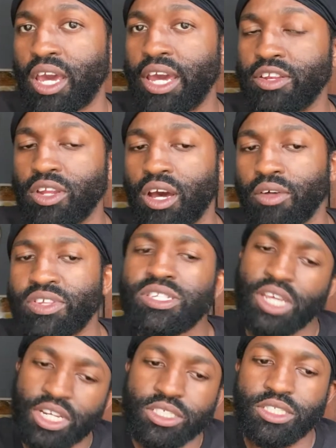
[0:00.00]
and this
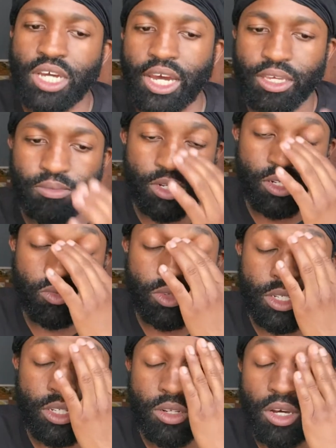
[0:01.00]
is actually documented
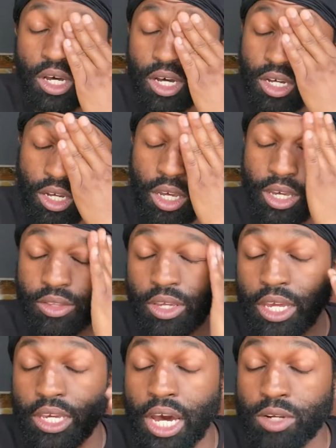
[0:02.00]
when
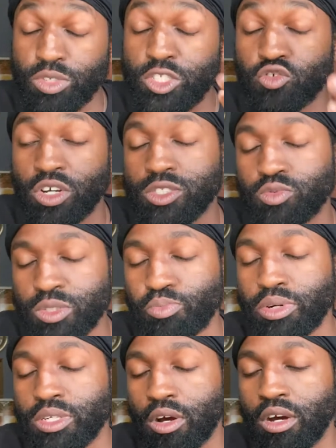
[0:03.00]
In God We Trust was
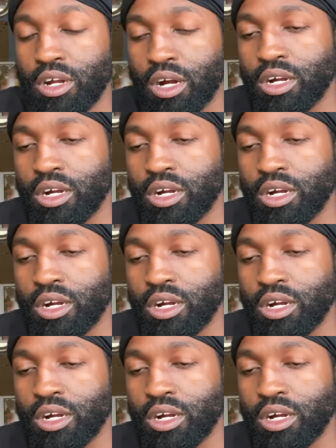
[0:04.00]
put on our